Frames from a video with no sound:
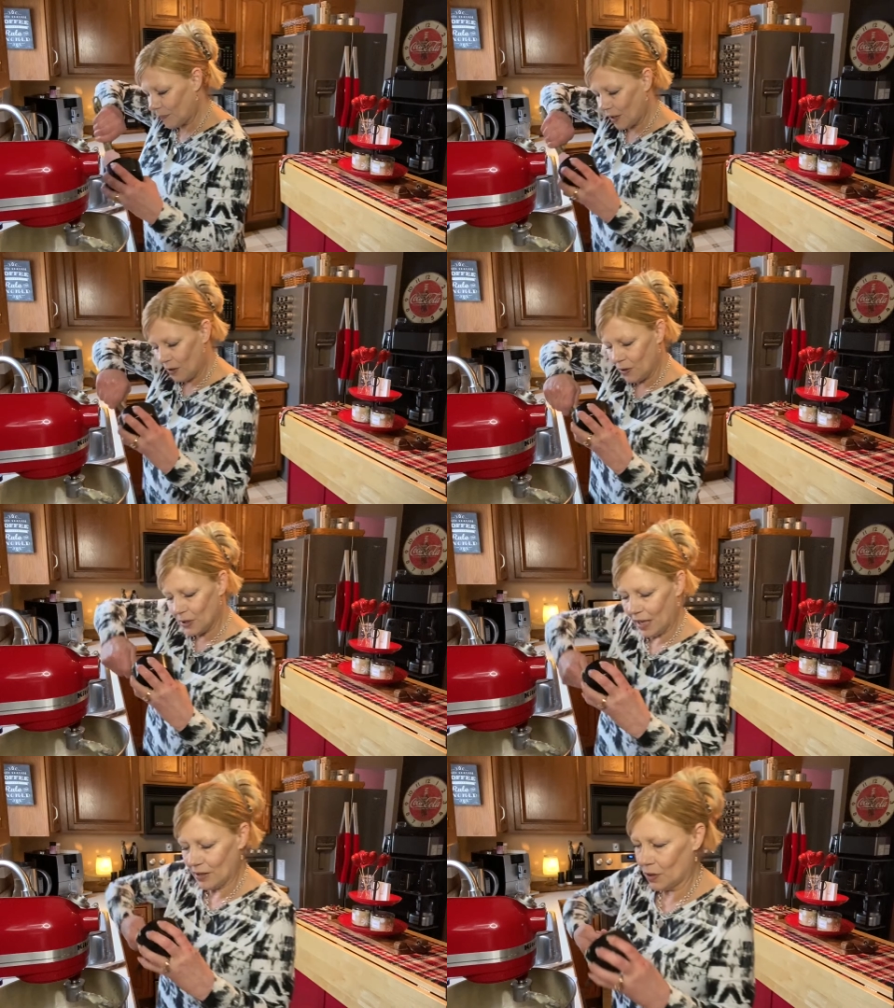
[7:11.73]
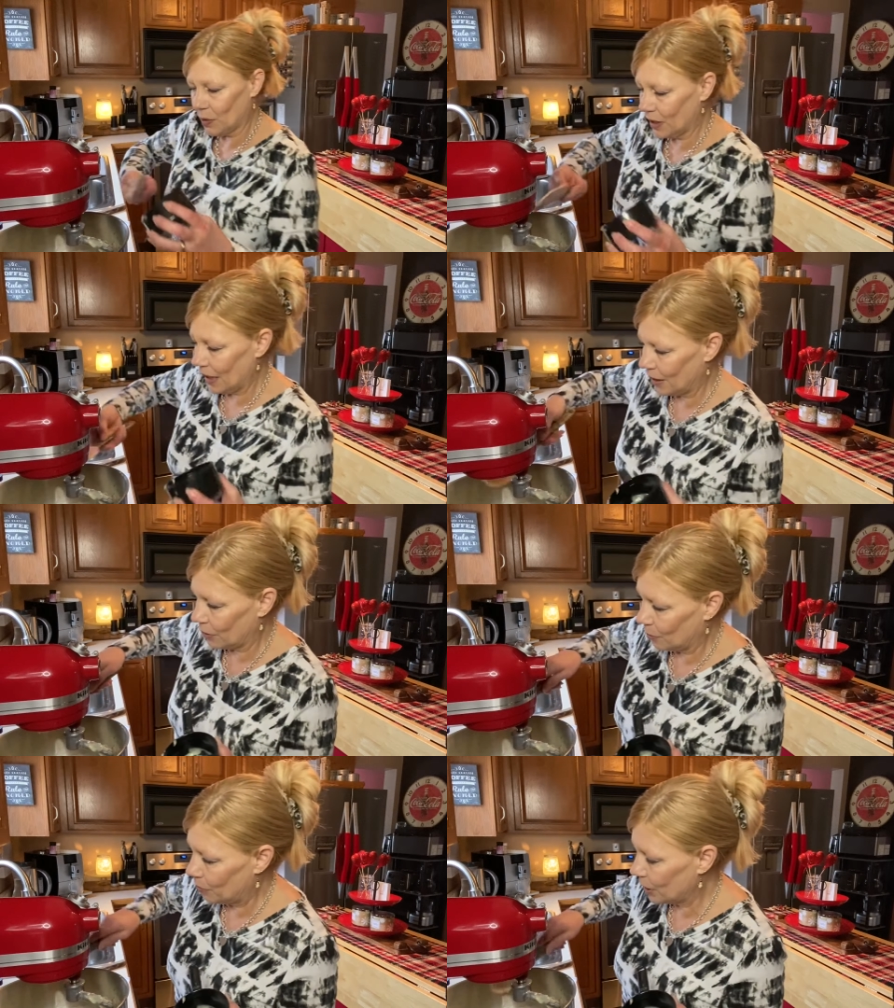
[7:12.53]
Okay, so we're gonna add our
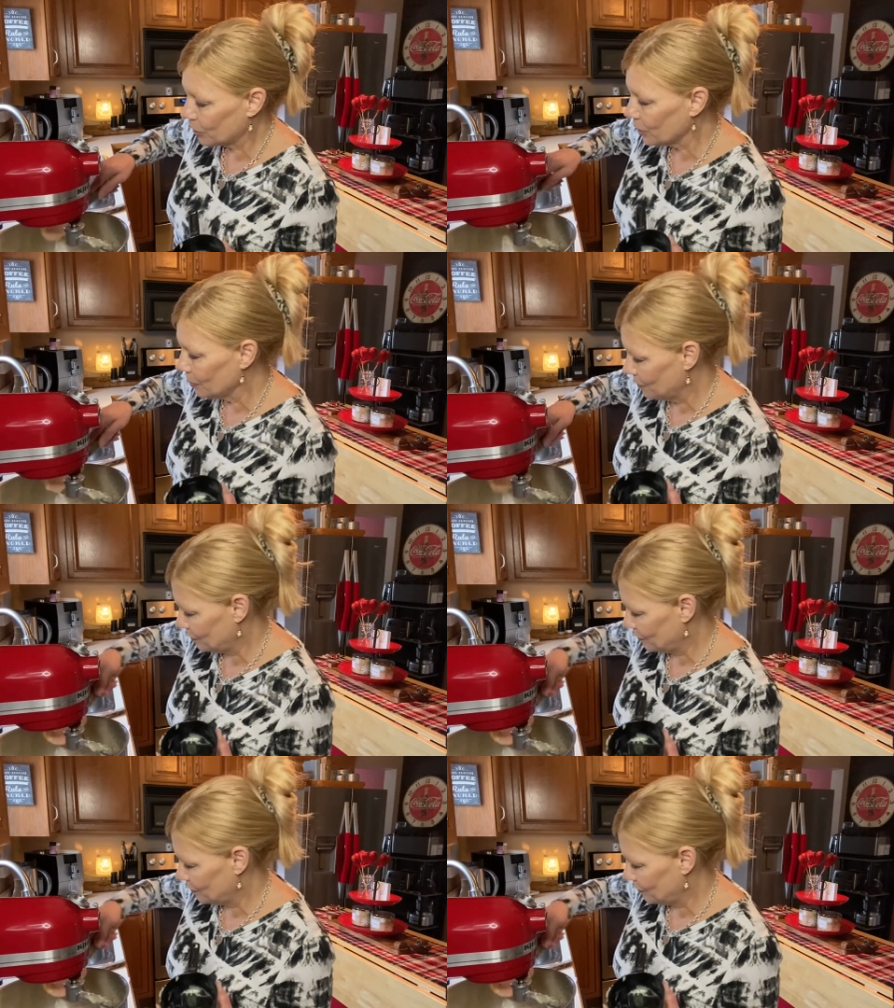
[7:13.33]
butter.